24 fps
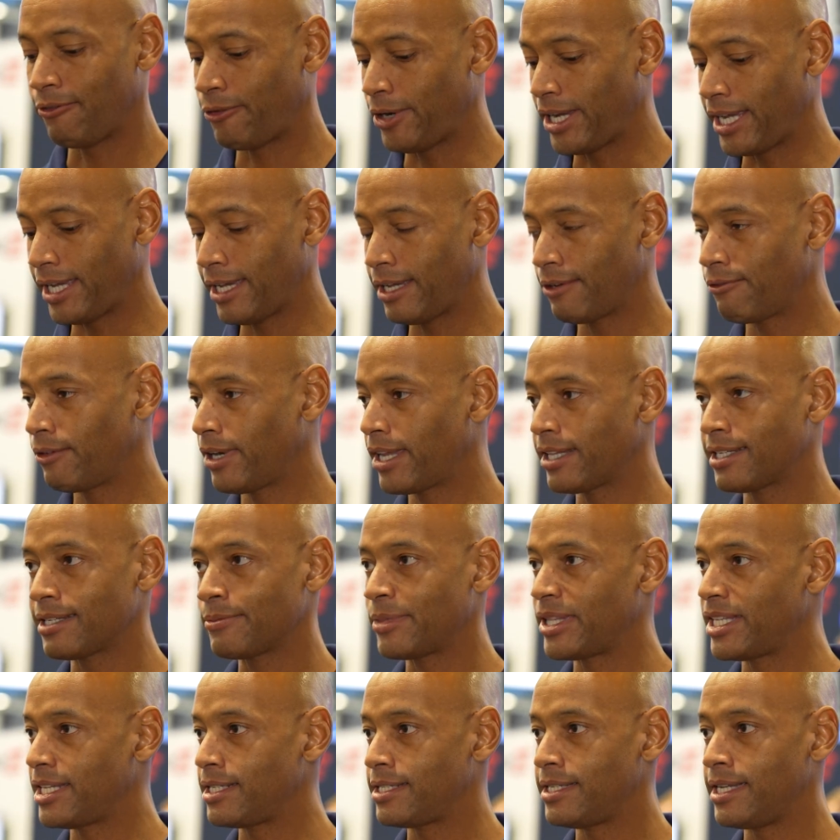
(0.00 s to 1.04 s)
if we can get rid of some
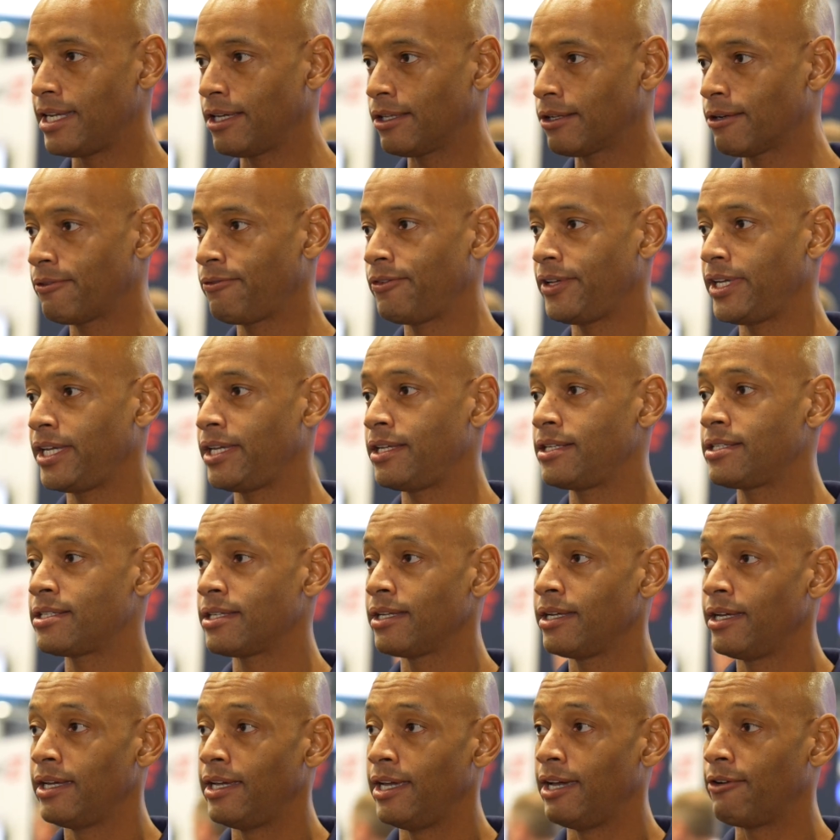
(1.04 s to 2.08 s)
of these dealer fees,
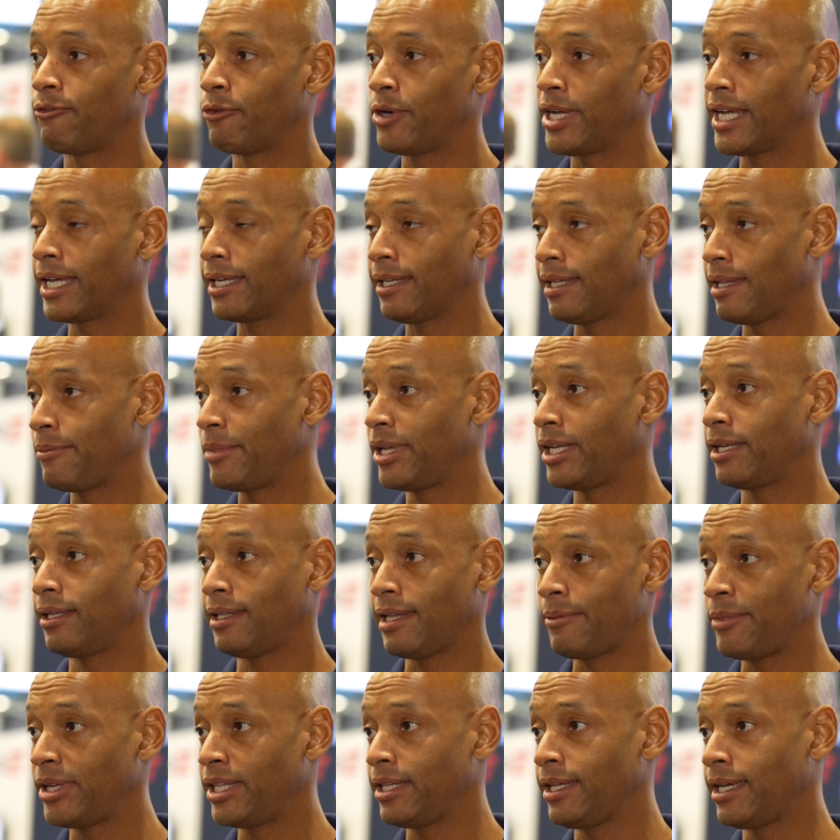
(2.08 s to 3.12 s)
if we can yeah. limit
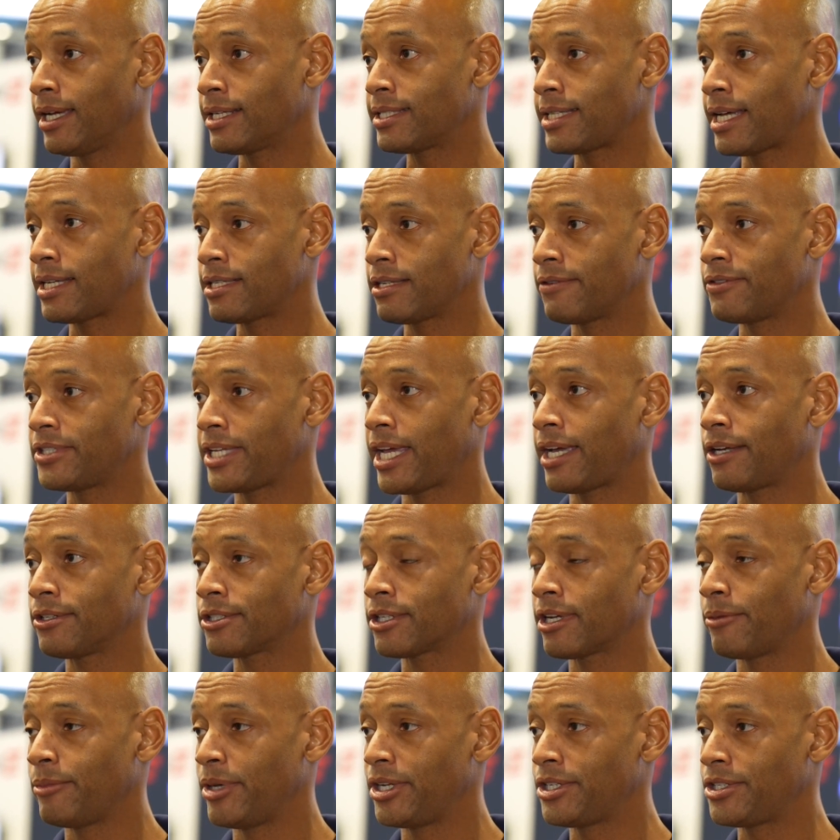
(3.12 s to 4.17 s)
limit the excessive sales
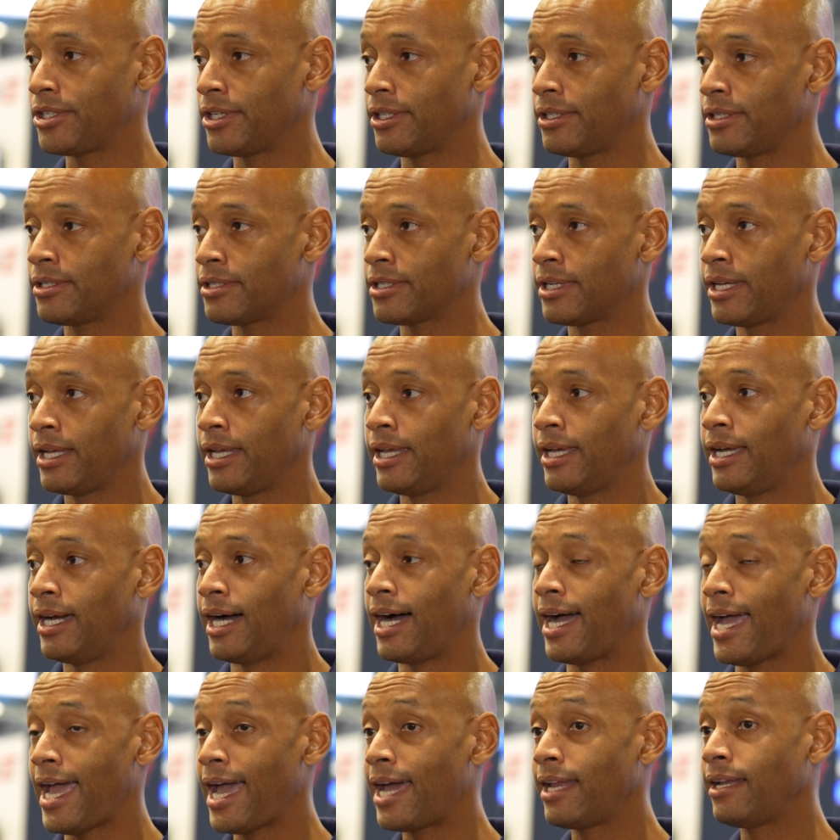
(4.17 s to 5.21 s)
commissions, yeah. Uh,
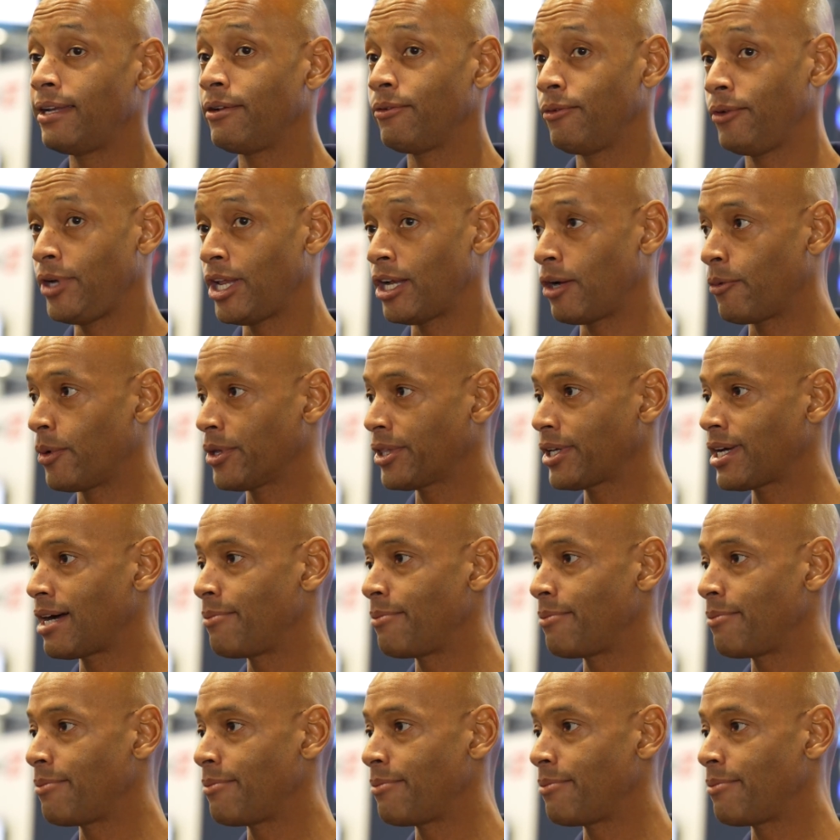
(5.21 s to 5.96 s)
and you know, with